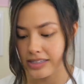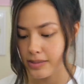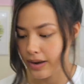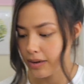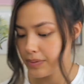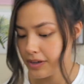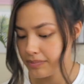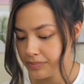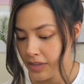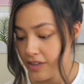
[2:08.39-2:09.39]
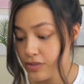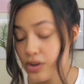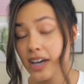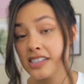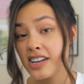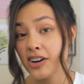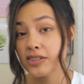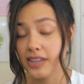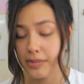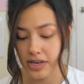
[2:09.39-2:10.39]
about, but you guys know,
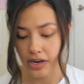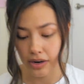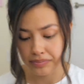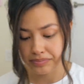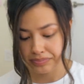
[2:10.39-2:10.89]
let me know. The